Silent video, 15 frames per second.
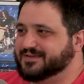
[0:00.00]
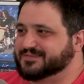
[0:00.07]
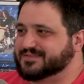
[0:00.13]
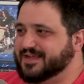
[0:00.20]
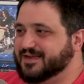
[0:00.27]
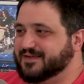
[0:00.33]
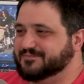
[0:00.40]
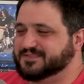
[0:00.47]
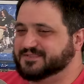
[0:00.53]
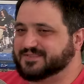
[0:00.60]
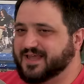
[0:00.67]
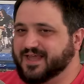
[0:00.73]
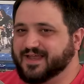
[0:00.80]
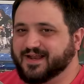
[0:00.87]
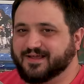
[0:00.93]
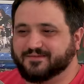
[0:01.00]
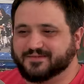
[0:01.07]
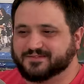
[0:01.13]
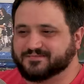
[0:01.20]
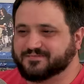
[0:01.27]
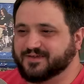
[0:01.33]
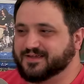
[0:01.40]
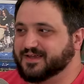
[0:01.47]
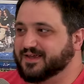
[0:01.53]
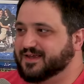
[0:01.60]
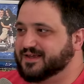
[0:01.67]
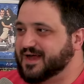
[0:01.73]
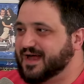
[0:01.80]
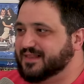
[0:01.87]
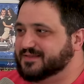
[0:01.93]
because now I'm just hanging out with this fucking
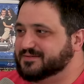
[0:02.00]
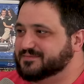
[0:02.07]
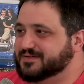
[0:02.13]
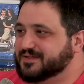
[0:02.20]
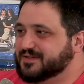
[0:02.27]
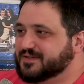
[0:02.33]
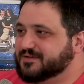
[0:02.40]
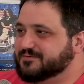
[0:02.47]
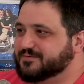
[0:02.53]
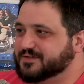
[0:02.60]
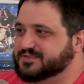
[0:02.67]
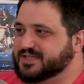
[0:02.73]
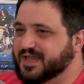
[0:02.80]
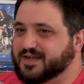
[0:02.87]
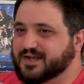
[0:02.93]
Gollum for